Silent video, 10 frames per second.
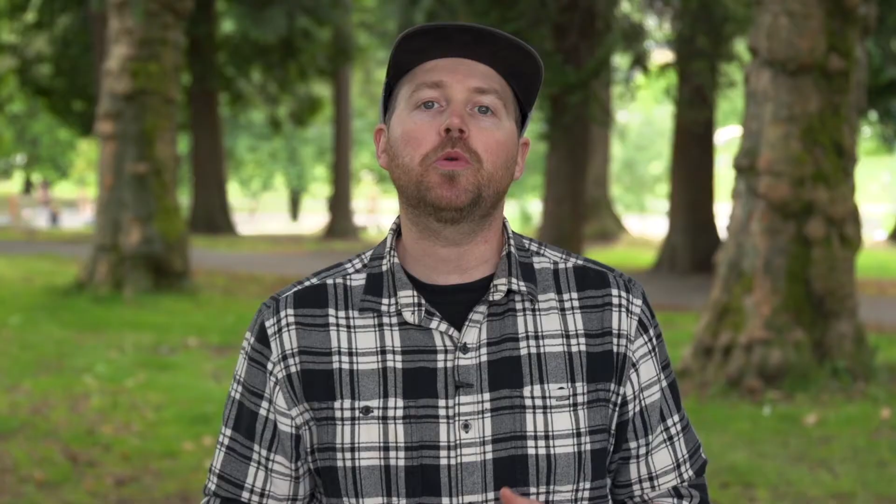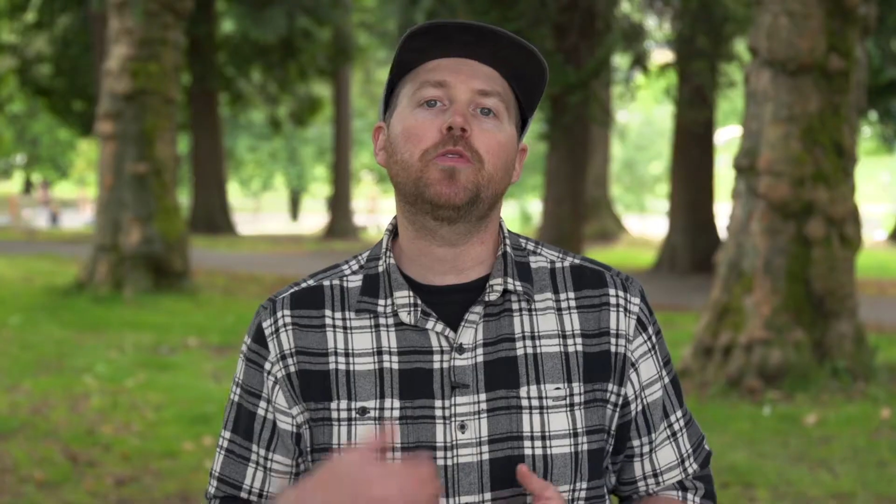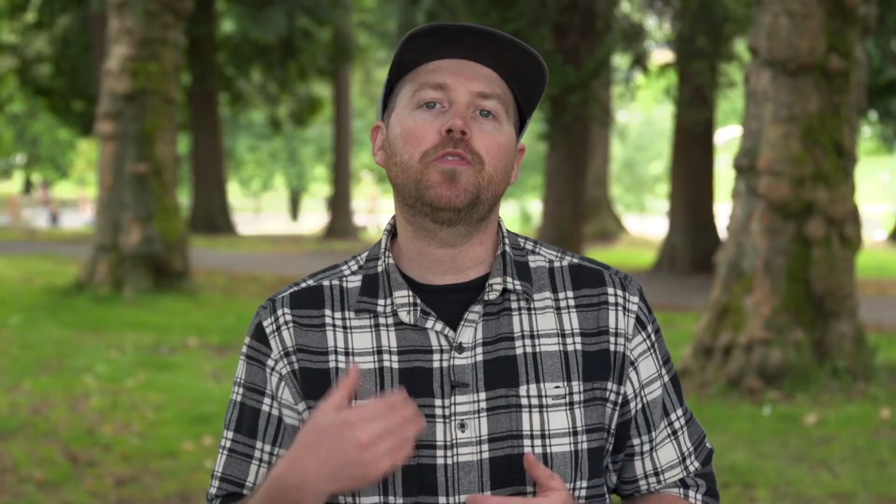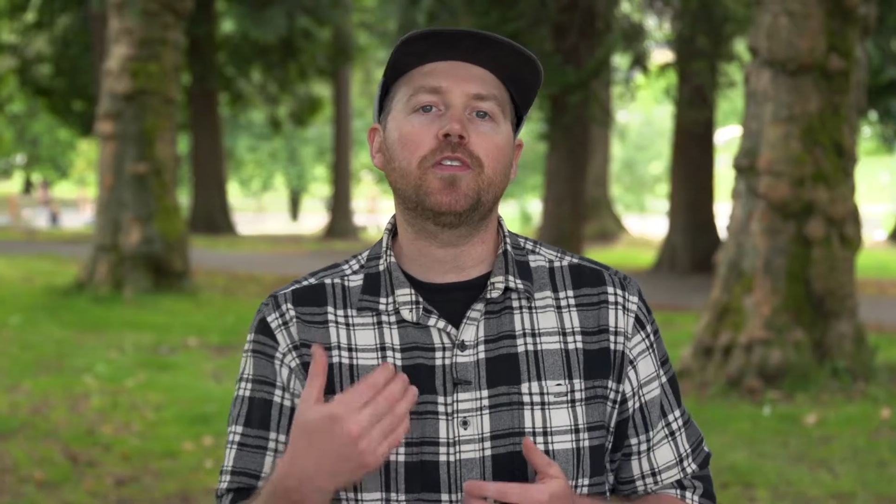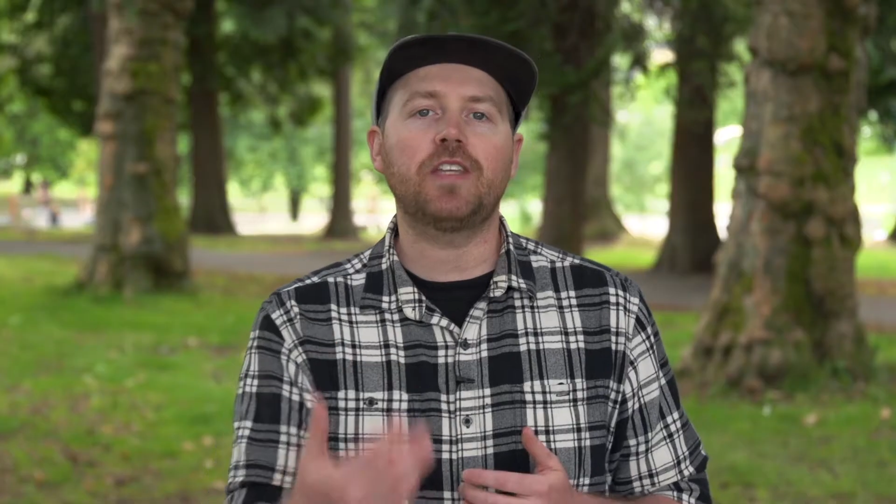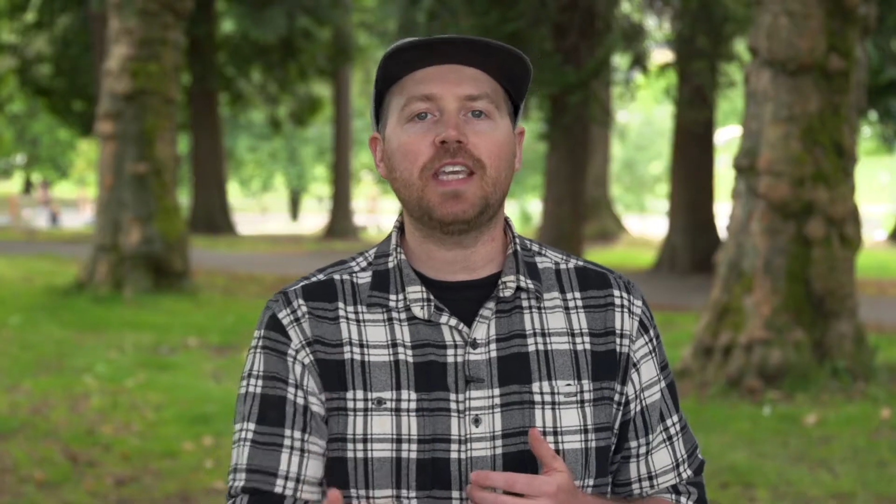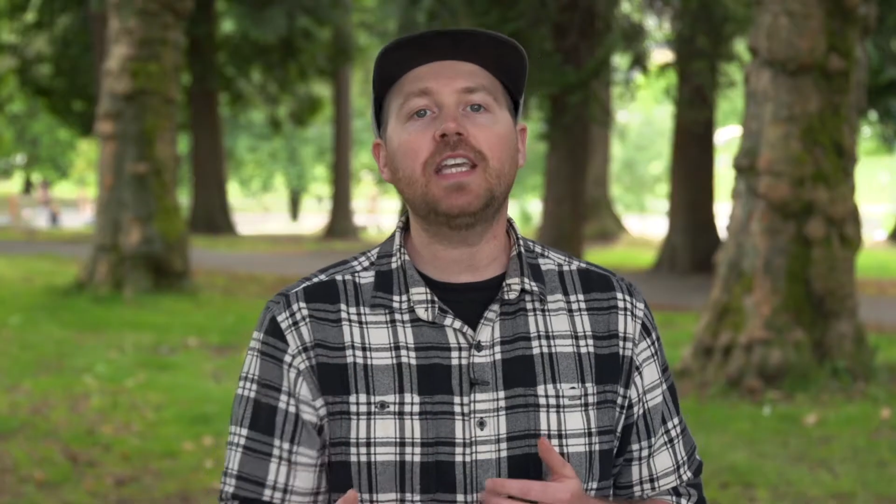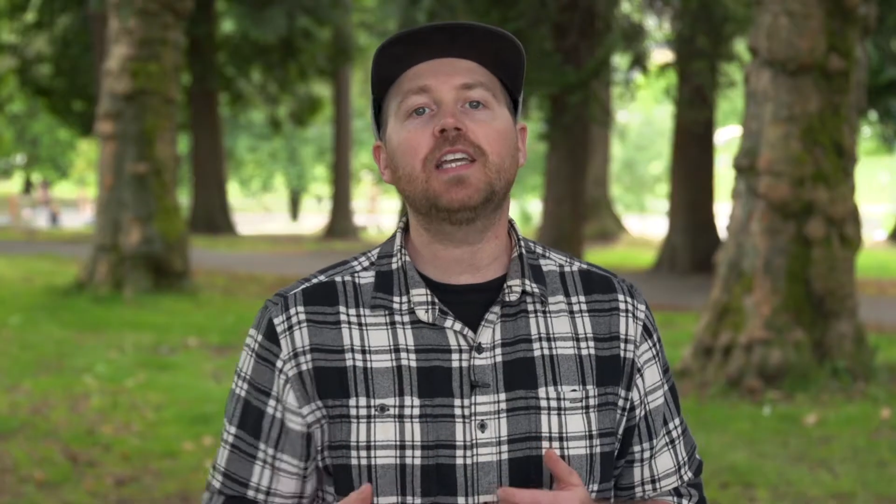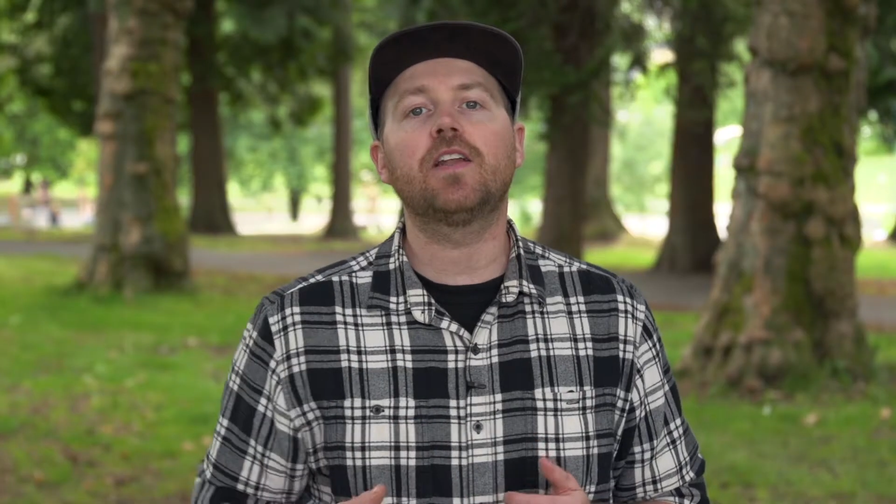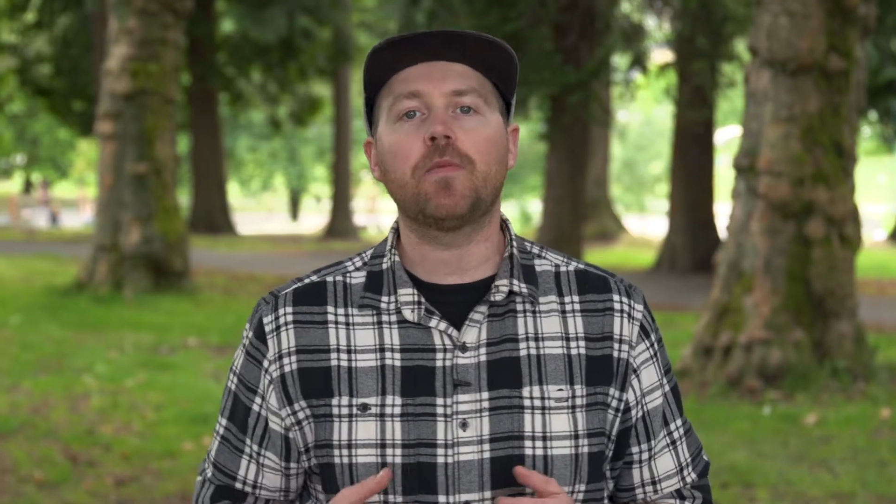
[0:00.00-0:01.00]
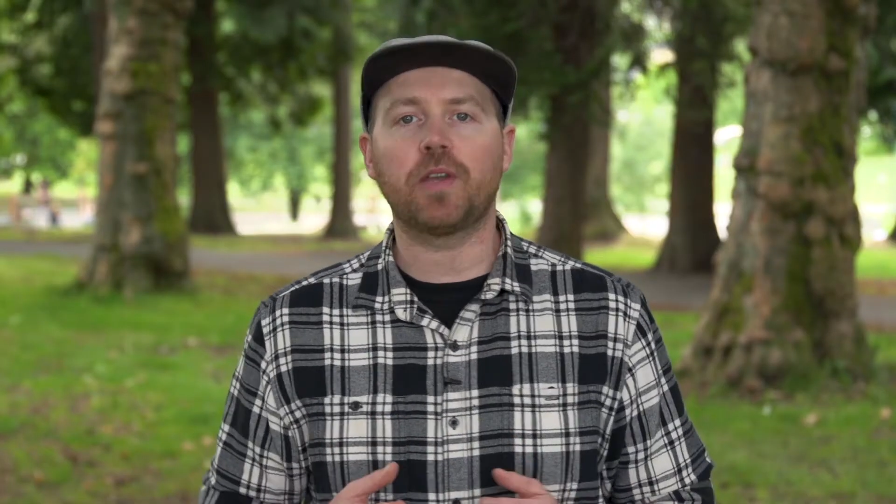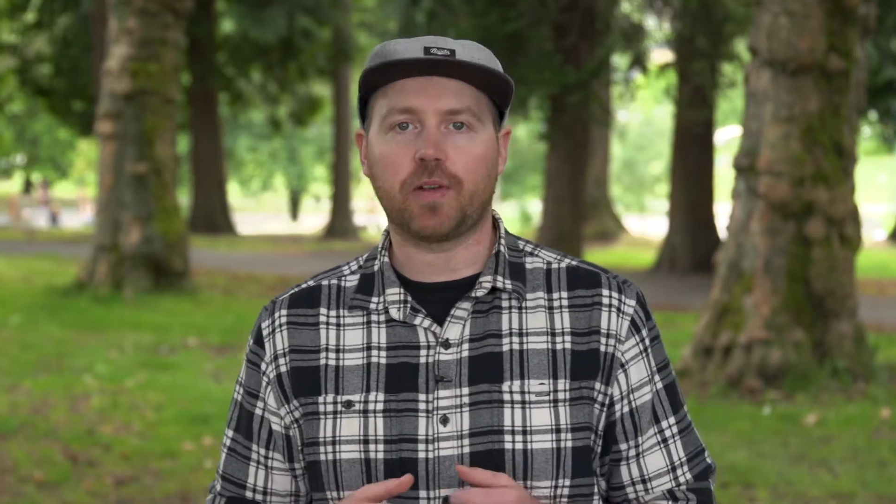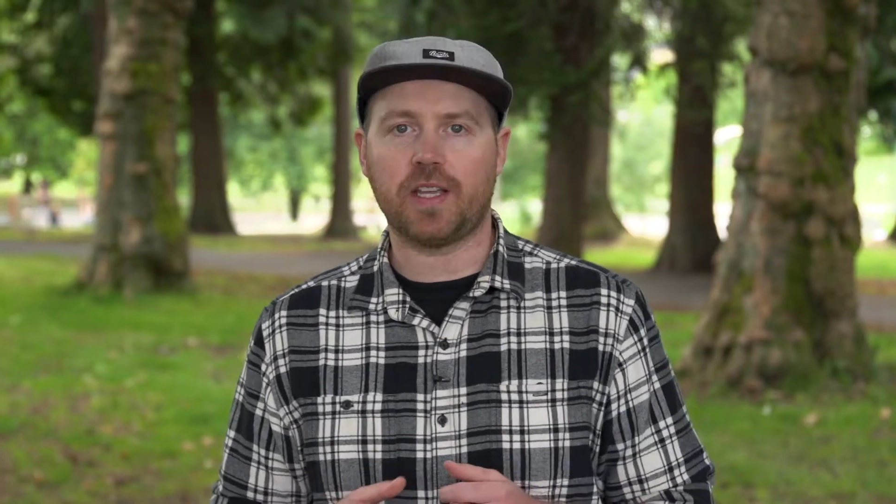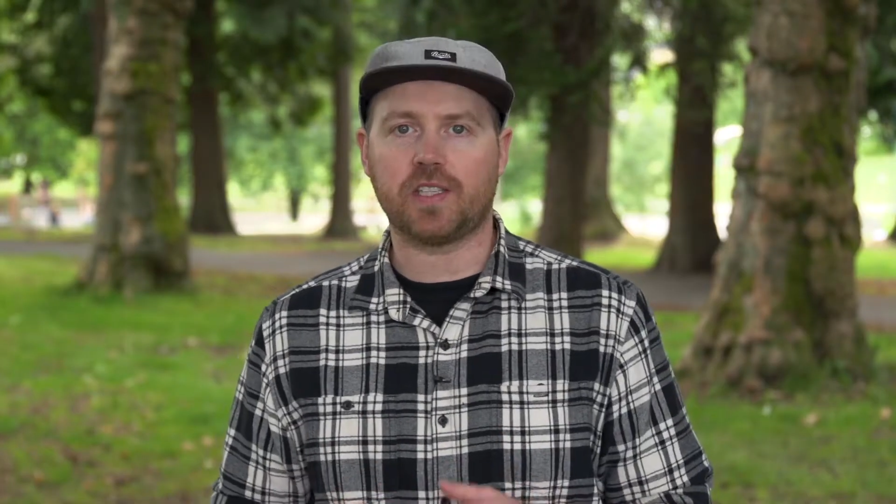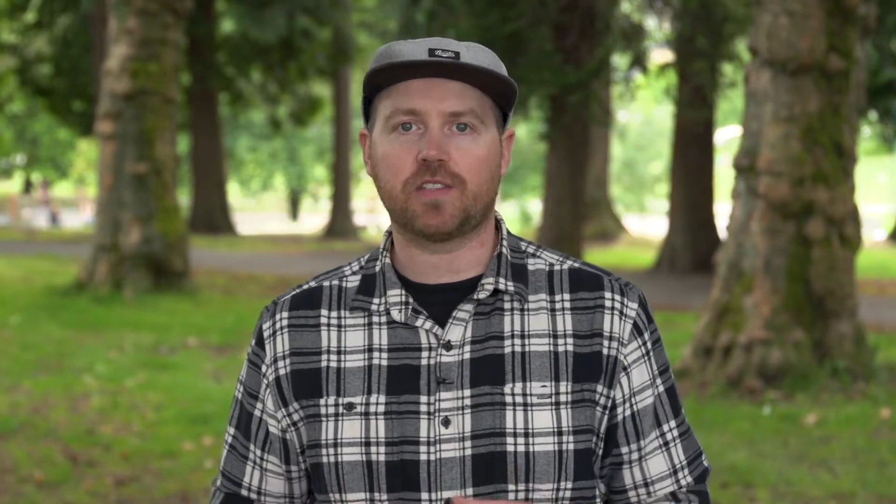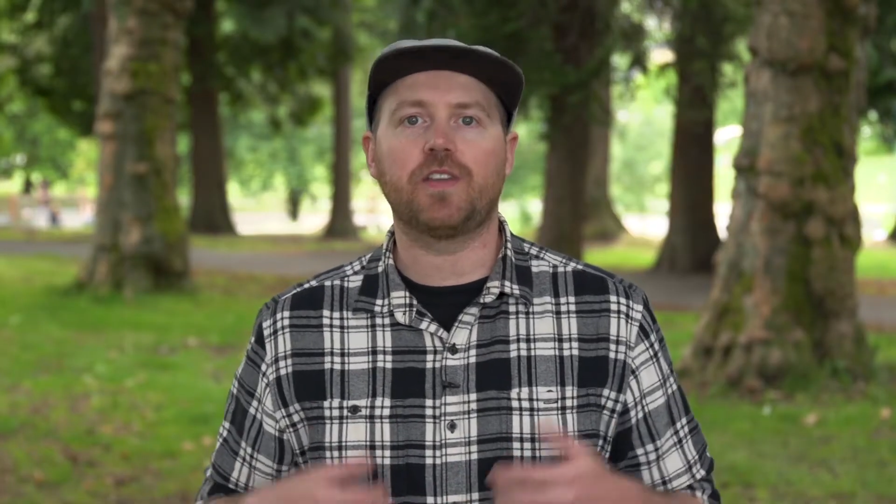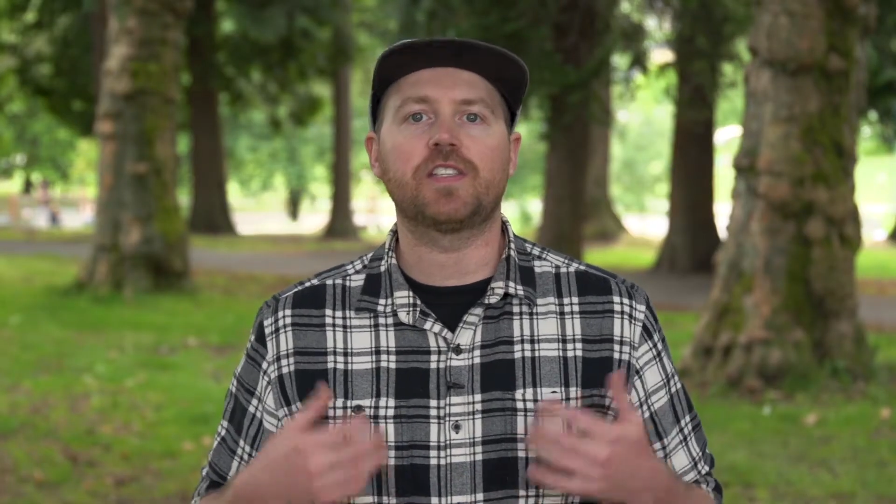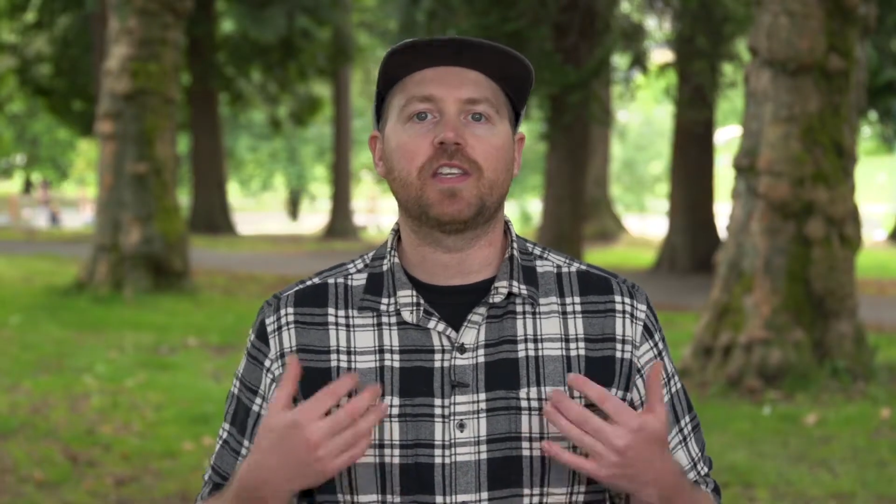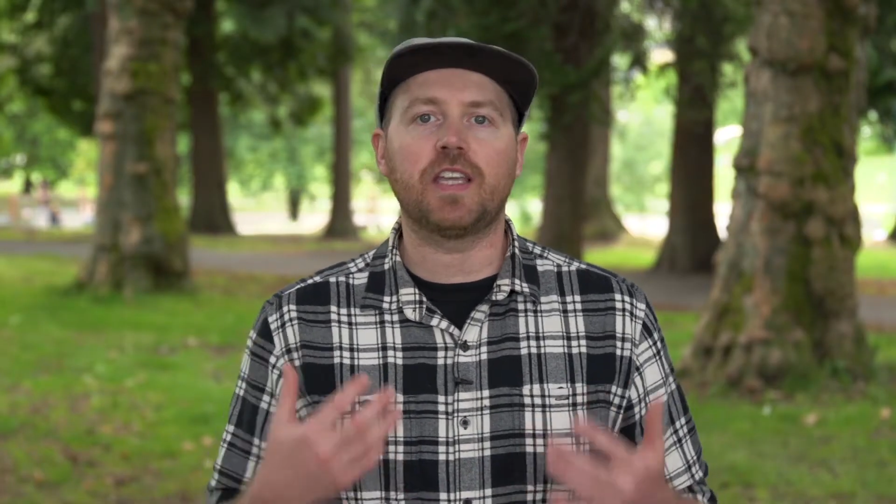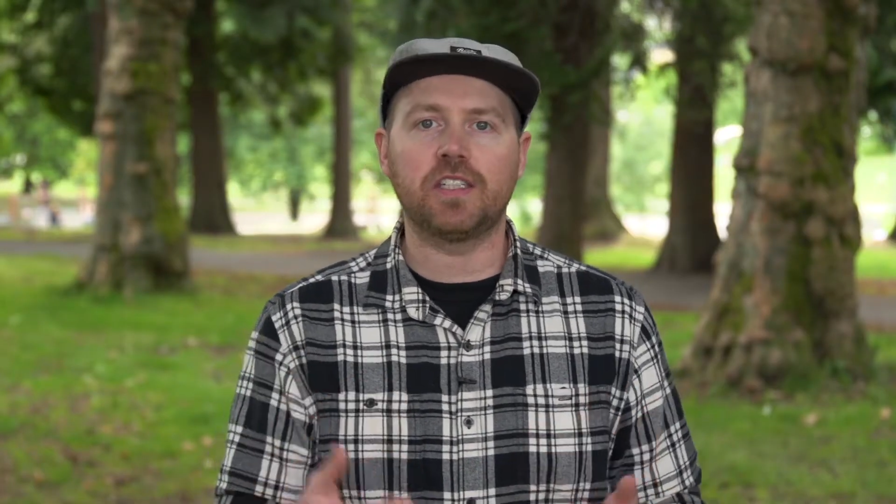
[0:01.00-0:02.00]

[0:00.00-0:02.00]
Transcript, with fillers: reveal the economic crisis facing